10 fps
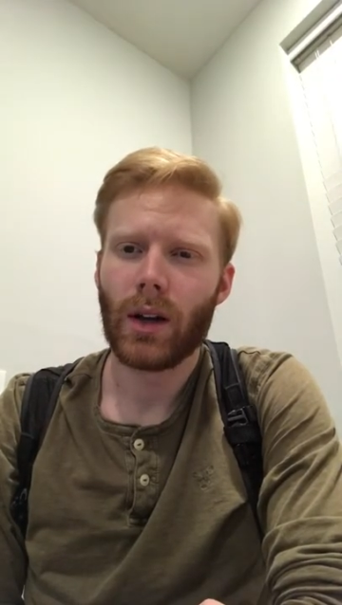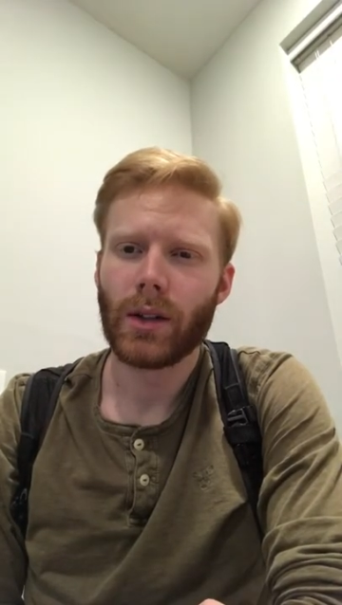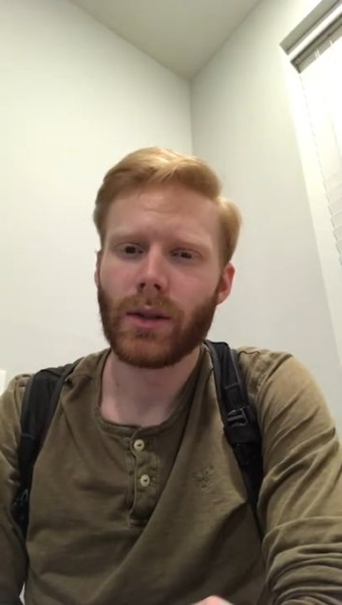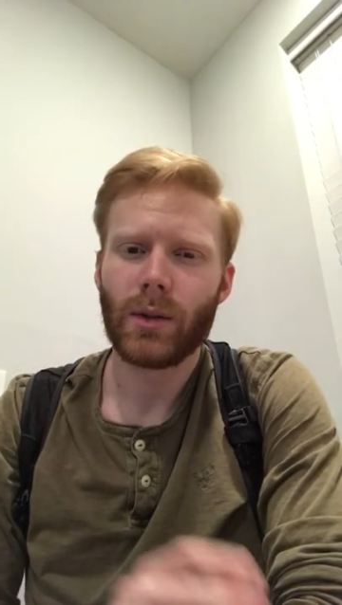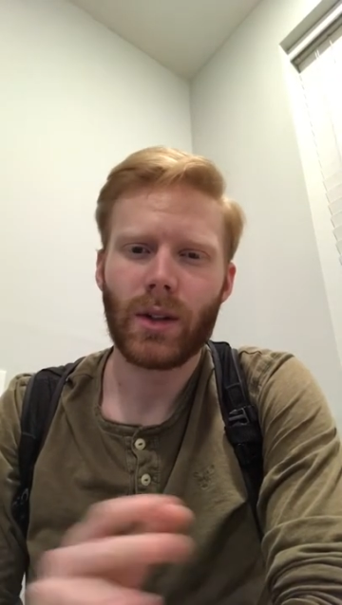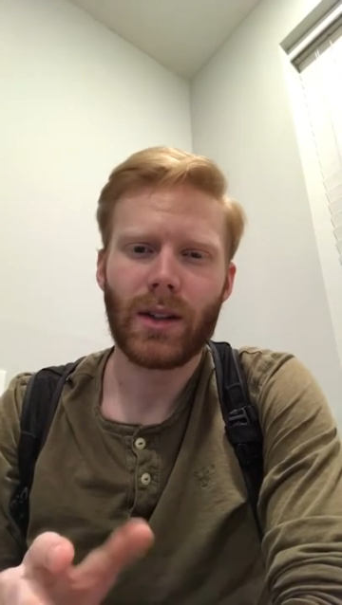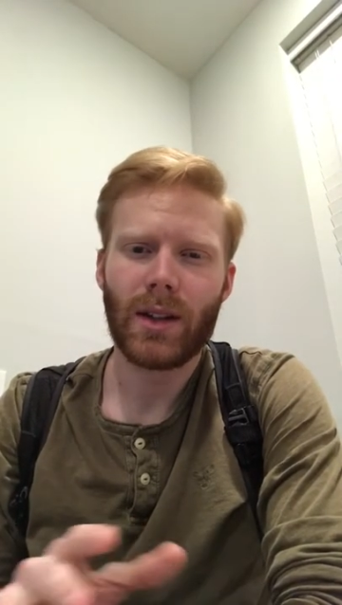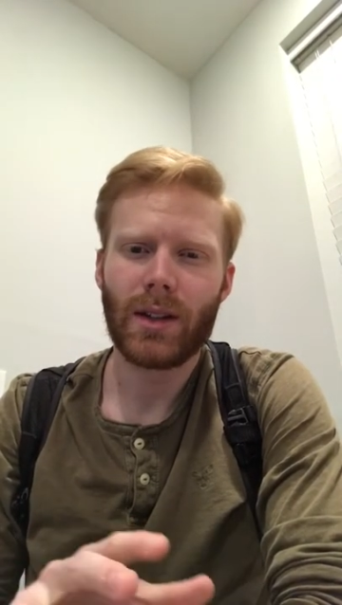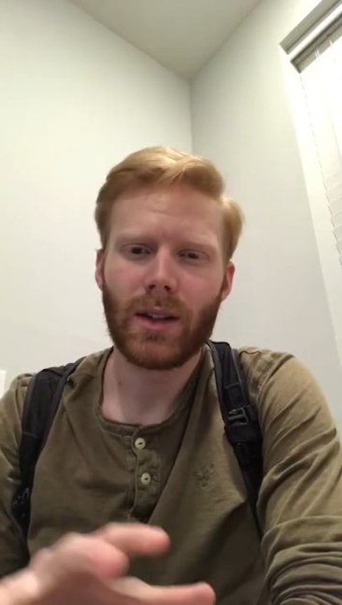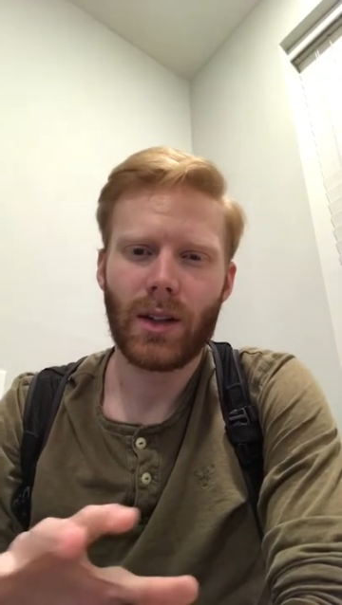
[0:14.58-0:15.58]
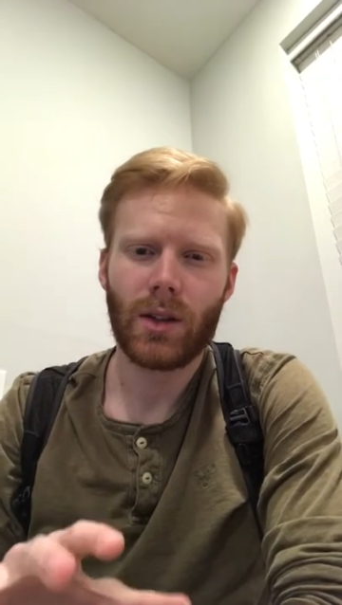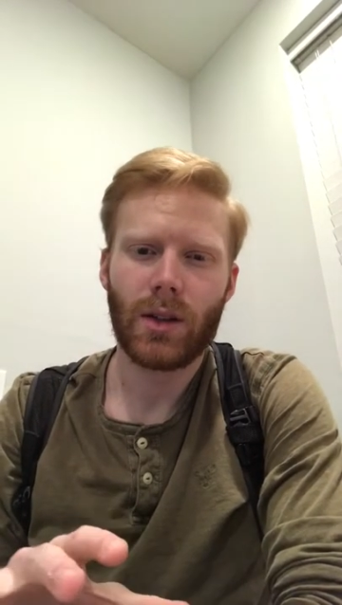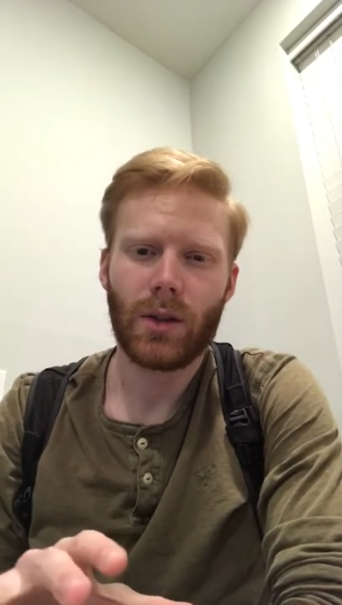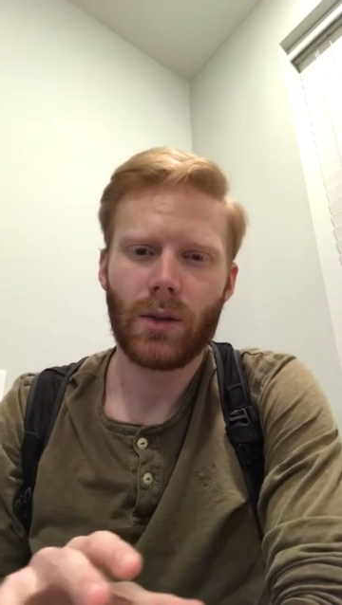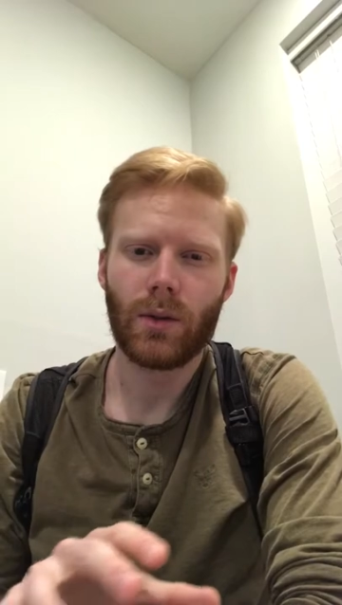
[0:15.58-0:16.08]
I sorted these
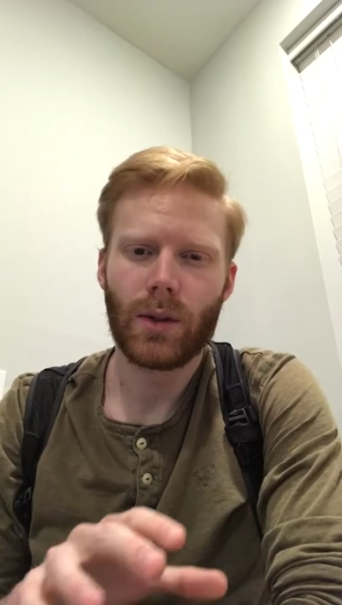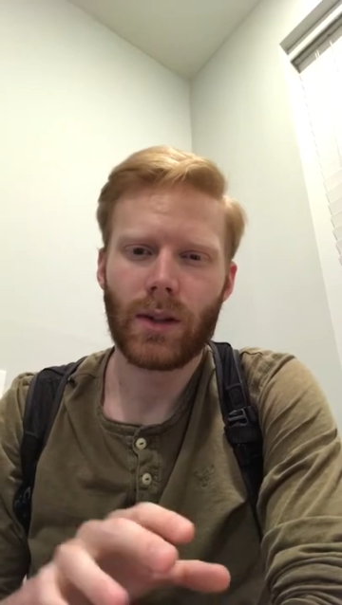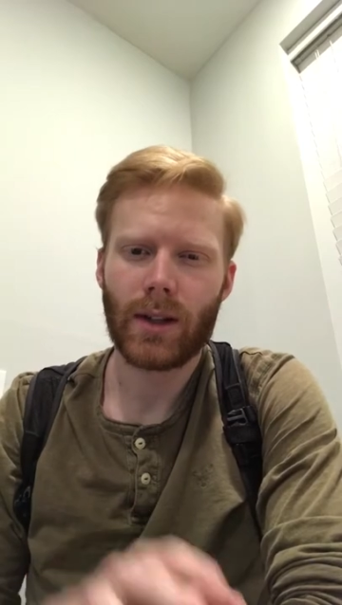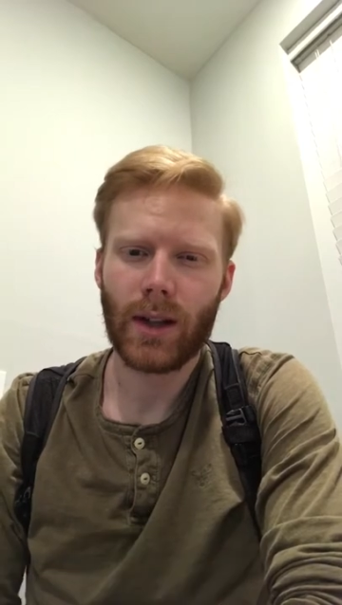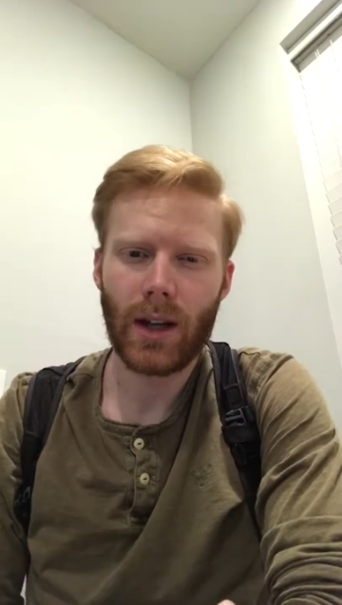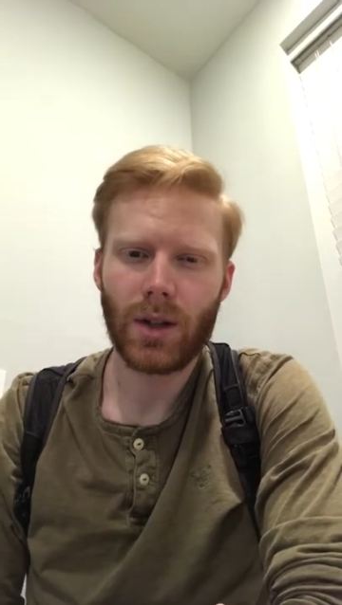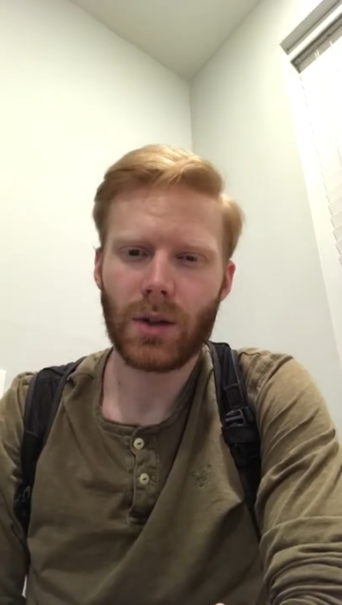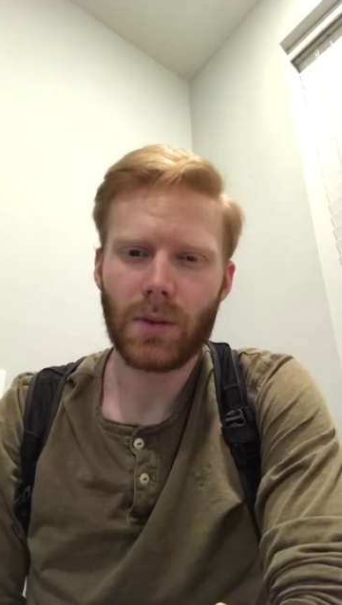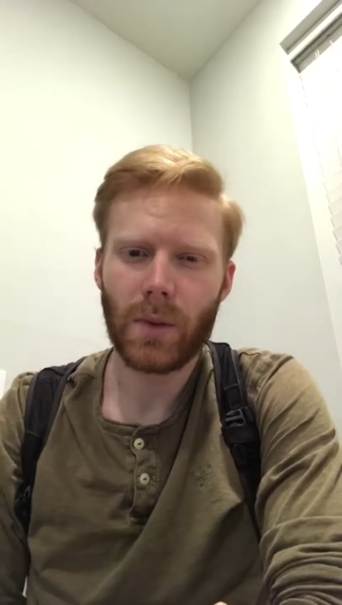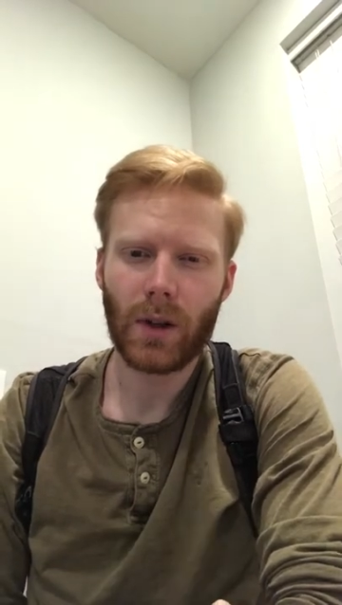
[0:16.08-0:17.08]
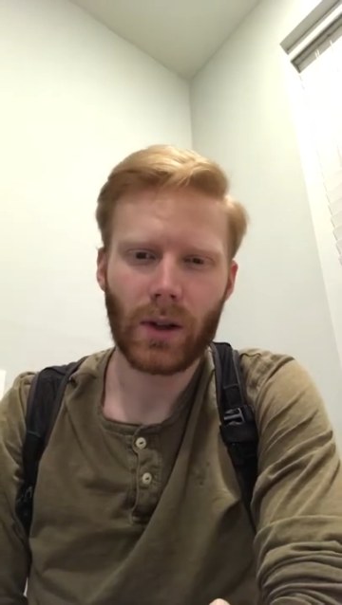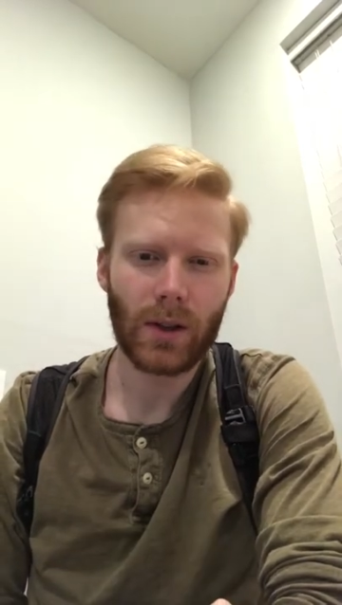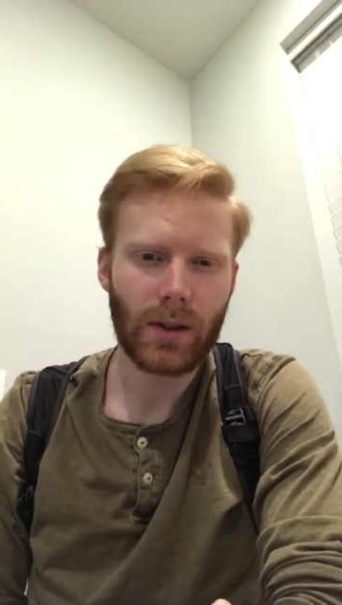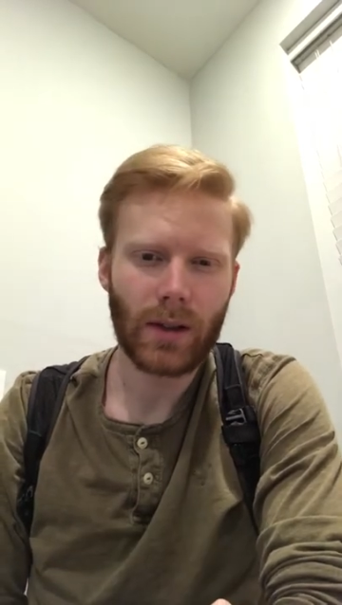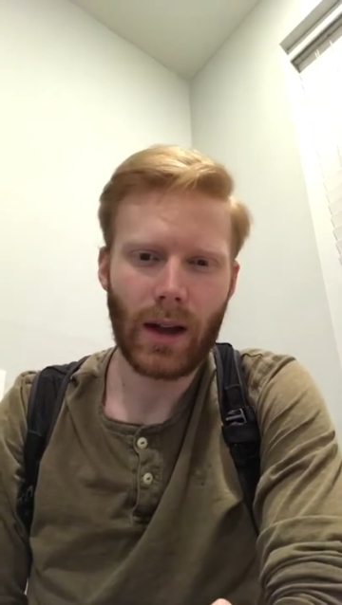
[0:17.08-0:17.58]
into stages
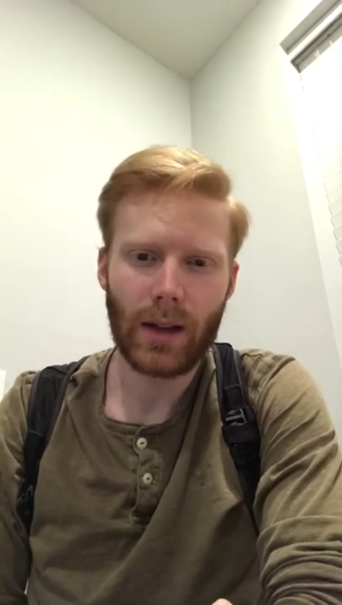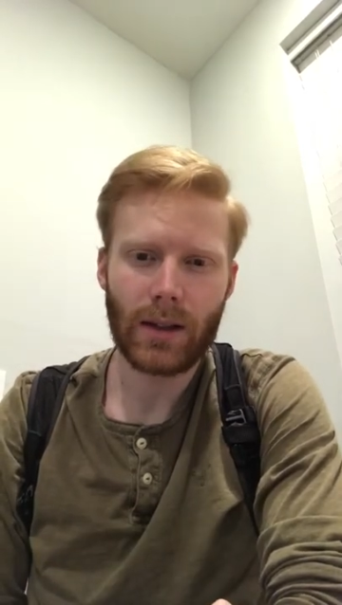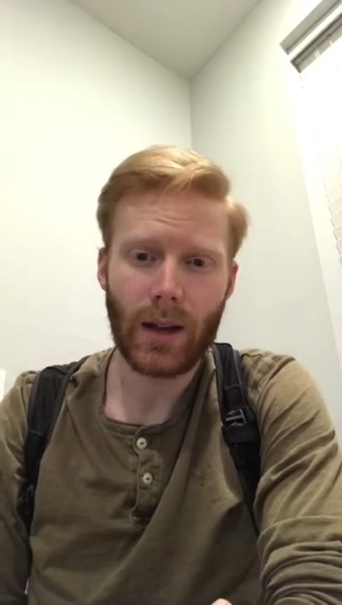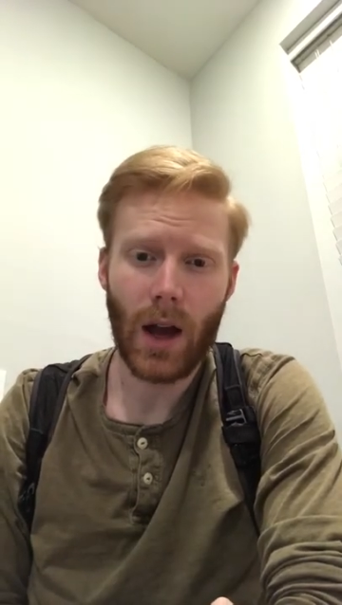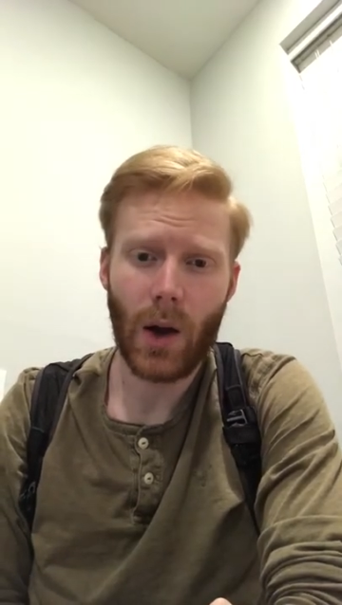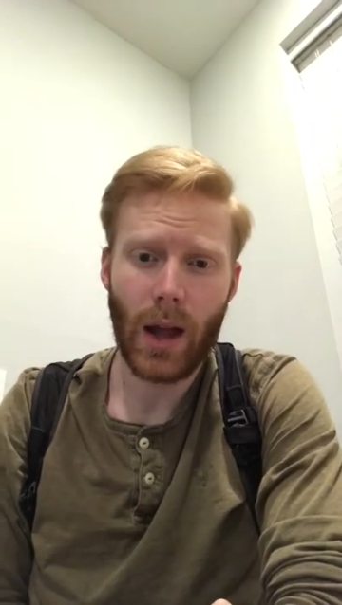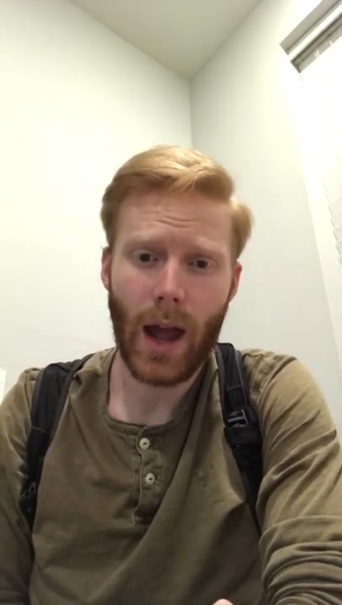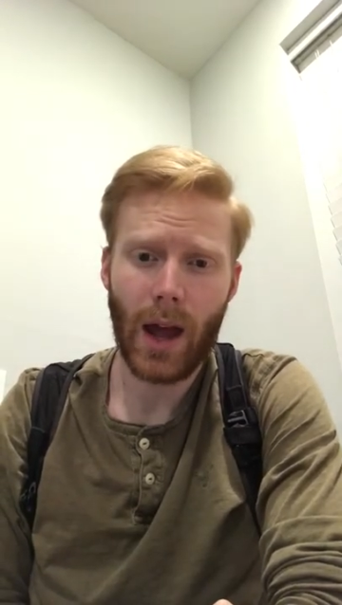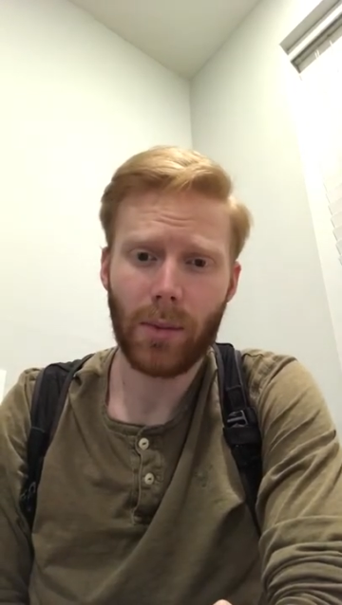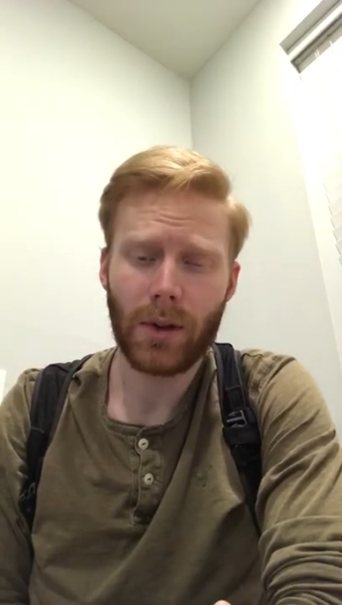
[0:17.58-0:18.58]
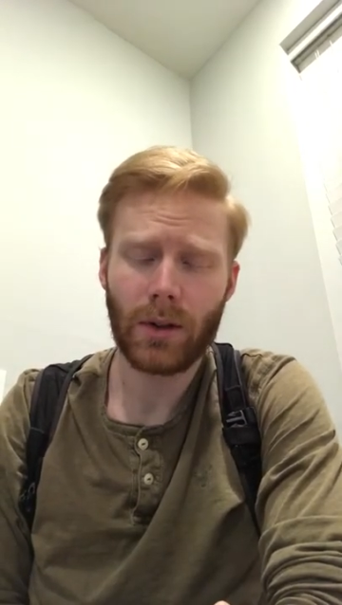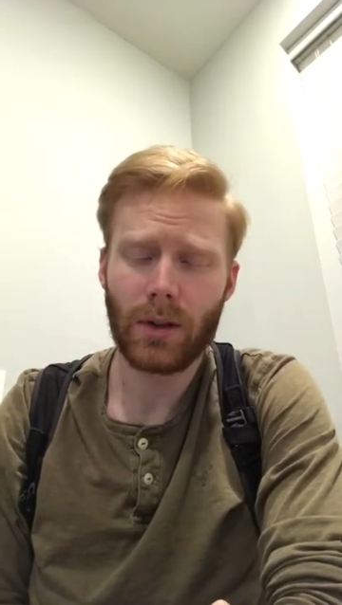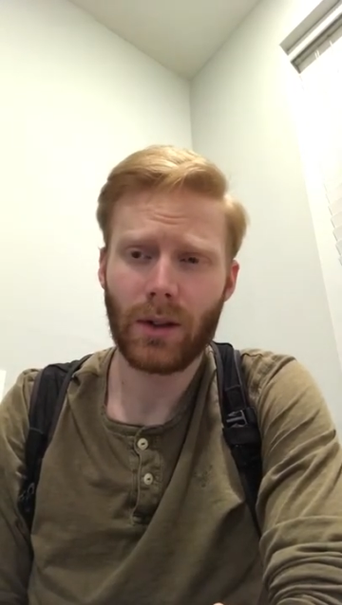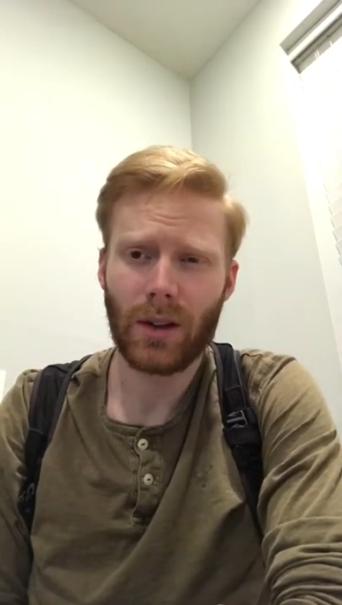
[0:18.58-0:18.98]
because that's how it happened,